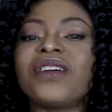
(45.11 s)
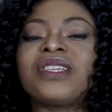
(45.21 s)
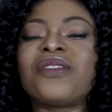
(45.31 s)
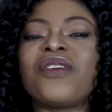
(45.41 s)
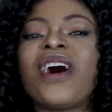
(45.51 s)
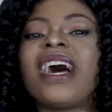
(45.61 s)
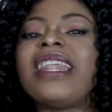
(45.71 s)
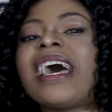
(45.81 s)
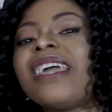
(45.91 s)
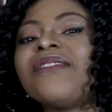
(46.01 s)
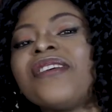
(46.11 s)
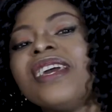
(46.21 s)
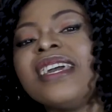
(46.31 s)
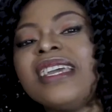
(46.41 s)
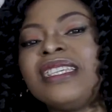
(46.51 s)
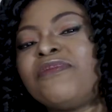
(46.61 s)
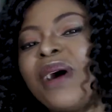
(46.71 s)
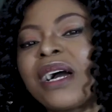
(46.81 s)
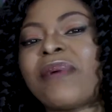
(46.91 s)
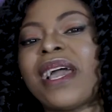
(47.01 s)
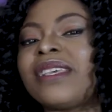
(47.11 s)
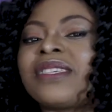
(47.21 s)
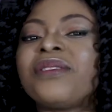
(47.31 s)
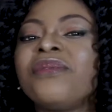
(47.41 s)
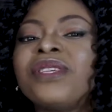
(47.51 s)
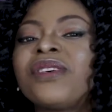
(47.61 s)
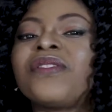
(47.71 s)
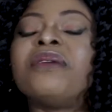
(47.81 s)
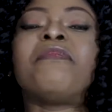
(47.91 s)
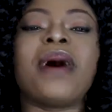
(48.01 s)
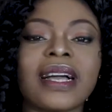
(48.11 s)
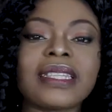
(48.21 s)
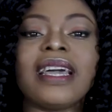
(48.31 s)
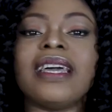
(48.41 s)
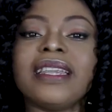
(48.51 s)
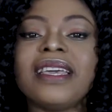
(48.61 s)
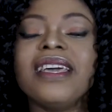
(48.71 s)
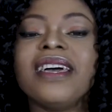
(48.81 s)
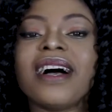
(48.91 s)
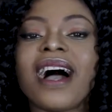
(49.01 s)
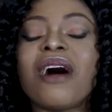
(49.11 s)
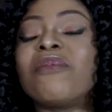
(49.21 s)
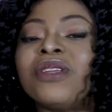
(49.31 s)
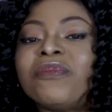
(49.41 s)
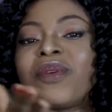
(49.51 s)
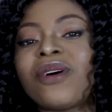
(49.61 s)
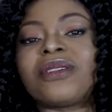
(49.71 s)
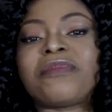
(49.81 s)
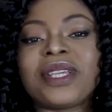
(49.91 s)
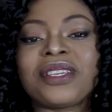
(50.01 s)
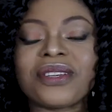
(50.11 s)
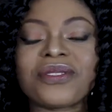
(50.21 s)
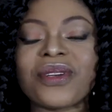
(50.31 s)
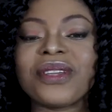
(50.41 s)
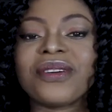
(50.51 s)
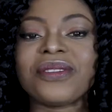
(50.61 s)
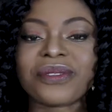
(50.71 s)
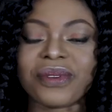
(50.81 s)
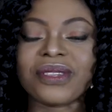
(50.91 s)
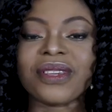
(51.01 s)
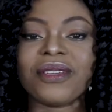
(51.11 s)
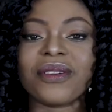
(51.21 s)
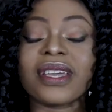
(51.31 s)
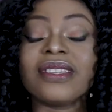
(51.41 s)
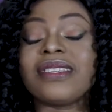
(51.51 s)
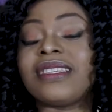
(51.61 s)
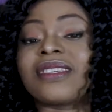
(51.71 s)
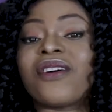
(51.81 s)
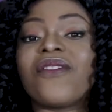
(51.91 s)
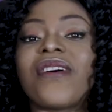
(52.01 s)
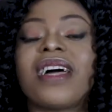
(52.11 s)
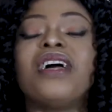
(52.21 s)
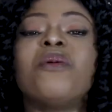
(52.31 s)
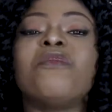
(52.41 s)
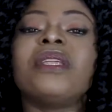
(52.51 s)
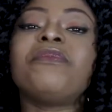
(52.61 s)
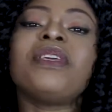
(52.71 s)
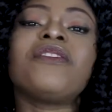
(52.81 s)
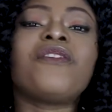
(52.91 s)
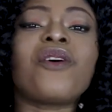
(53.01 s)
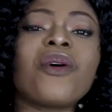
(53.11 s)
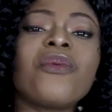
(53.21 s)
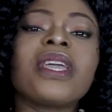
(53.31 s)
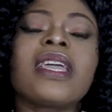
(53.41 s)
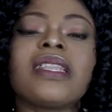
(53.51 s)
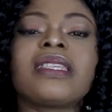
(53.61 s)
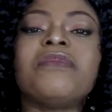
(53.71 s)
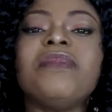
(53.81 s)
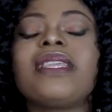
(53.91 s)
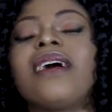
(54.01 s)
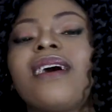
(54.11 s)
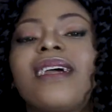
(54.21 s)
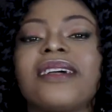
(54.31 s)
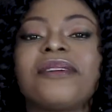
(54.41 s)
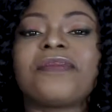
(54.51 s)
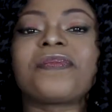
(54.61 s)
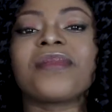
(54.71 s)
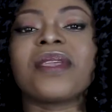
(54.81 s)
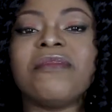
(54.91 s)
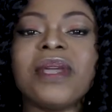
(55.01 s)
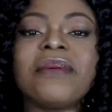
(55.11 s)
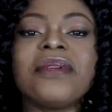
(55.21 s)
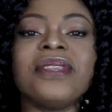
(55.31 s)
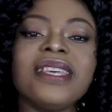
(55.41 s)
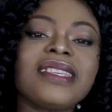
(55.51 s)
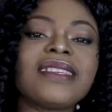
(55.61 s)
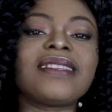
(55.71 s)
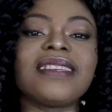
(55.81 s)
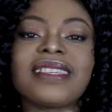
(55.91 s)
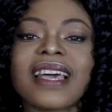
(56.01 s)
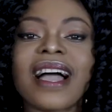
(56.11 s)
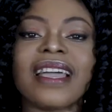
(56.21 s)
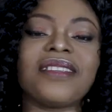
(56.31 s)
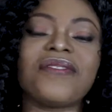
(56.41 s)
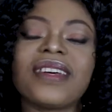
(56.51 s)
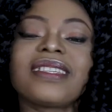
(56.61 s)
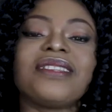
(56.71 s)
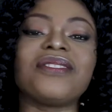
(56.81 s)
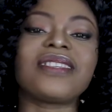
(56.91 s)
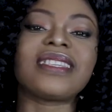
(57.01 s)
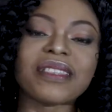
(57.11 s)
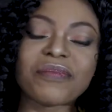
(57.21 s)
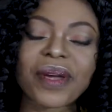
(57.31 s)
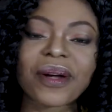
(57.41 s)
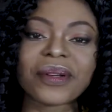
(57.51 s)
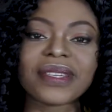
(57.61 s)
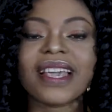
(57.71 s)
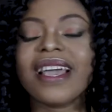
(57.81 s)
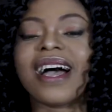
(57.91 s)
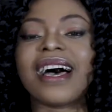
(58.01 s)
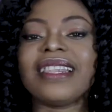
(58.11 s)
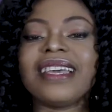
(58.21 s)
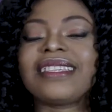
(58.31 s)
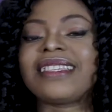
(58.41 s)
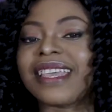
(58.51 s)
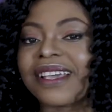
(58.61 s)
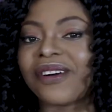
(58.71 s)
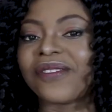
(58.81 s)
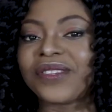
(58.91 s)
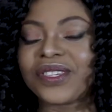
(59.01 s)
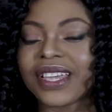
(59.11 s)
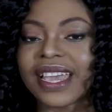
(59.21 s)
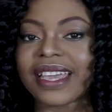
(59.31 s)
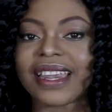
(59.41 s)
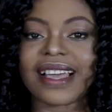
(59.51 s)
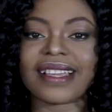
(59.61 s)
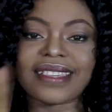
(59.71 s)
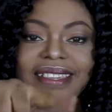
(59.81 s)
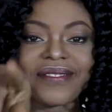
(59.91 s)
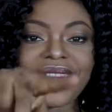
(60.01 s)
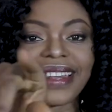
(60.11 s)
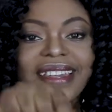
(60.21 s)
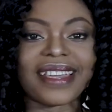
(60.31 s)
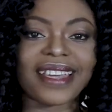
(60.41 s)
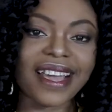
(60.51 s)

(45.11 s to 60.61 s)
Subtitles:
First of all, her life is backed by a series of impacts, and I'm going to put all the pictures running on the screen so that you're going to discover. But before we get to meet her, maybe you need to sit tight, fasten your seatbelt, and let's take off together. See right there.